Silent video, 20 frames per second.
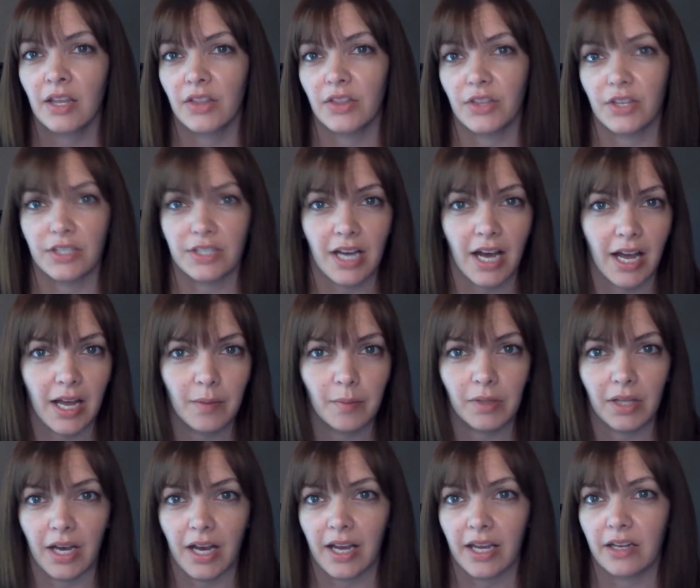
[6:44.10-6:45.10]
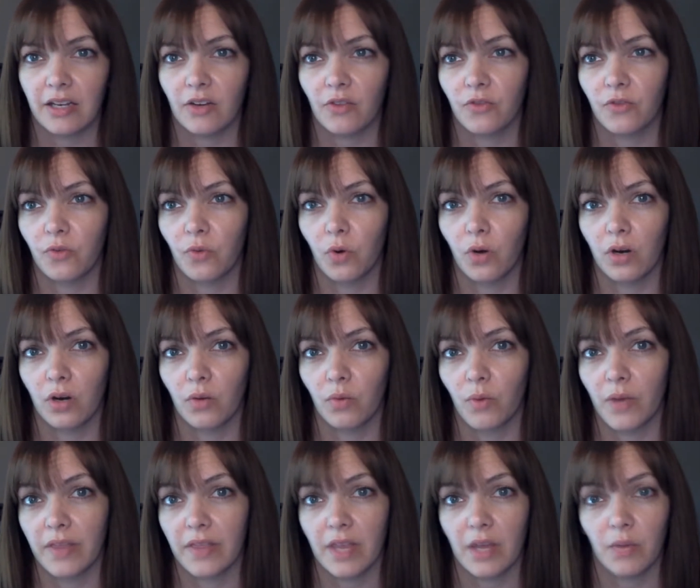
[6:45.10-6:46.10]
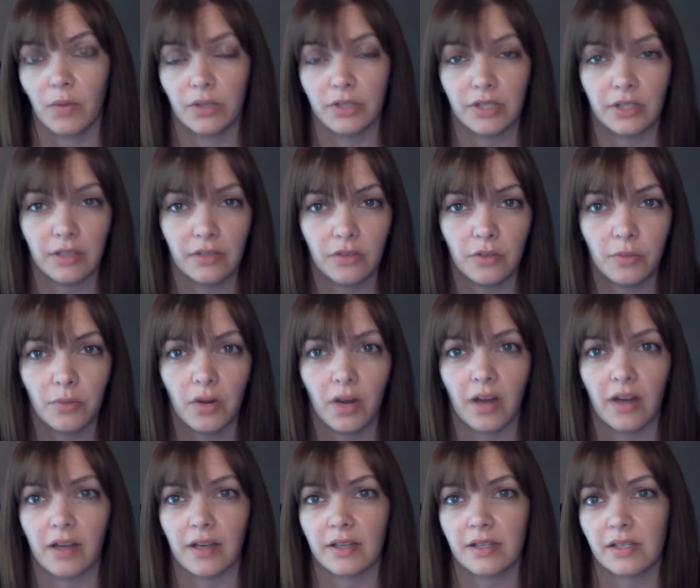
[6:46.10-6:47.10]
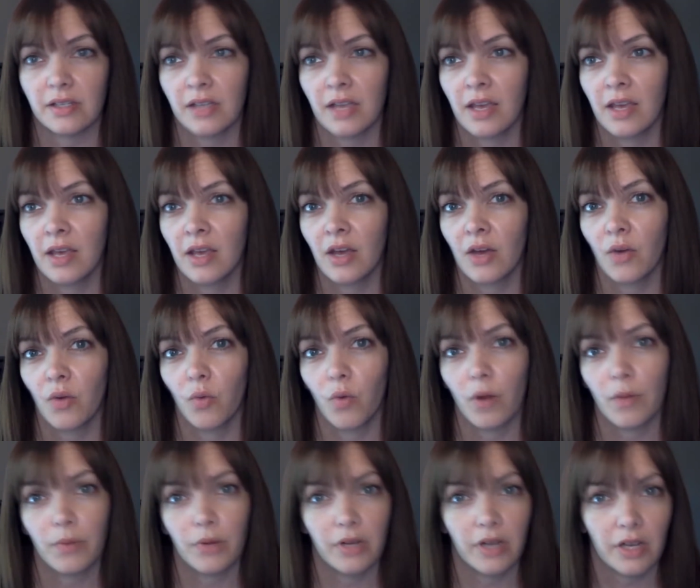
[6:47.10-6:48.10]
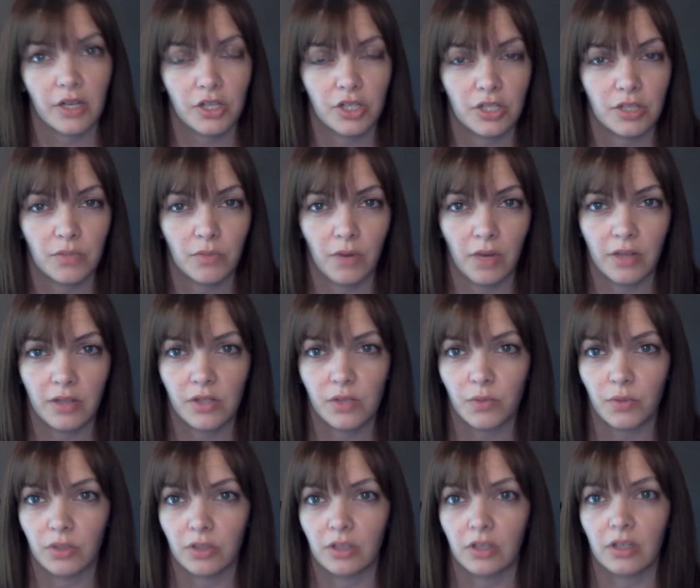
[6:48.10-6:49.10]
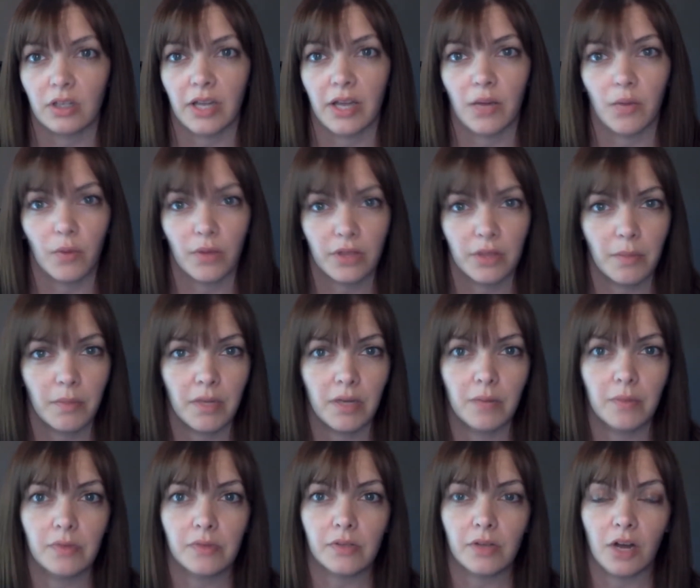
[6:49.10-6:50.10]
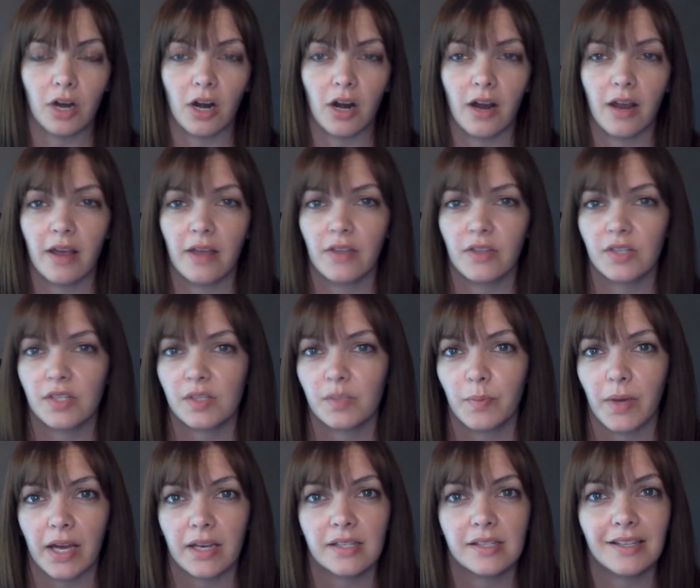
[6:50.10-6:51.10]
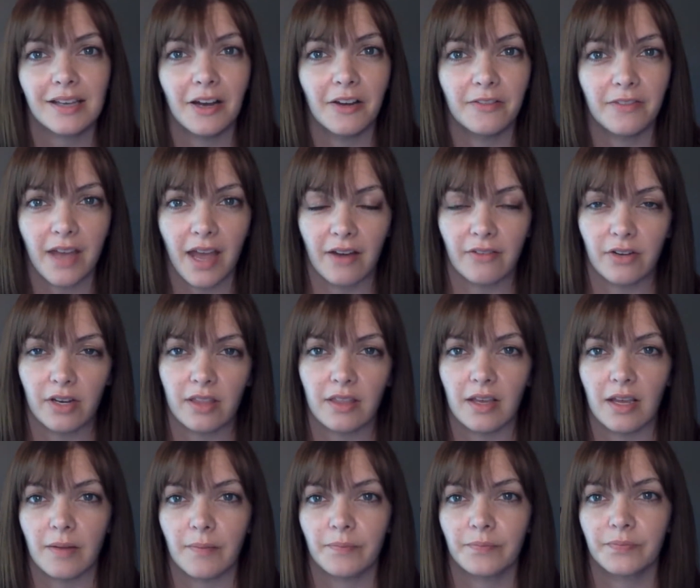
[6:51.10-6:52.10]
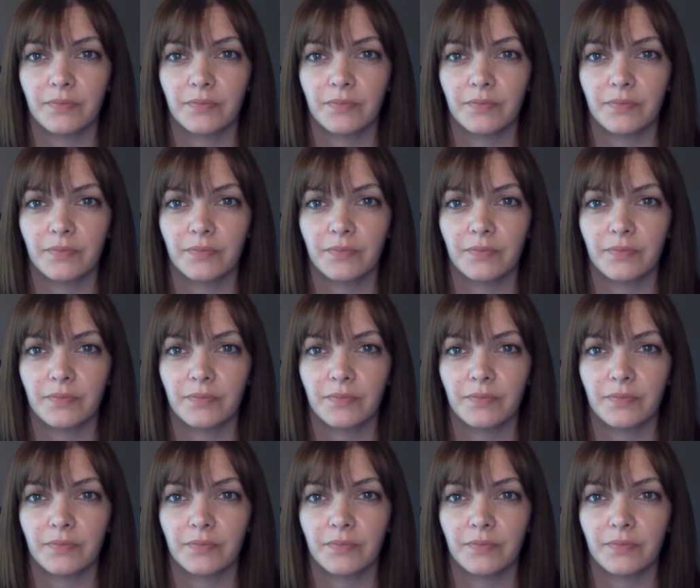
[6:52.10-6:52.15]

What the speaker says: The timeline for when they will deliver products, what production runs will look like, what the minimums are, specs of everything.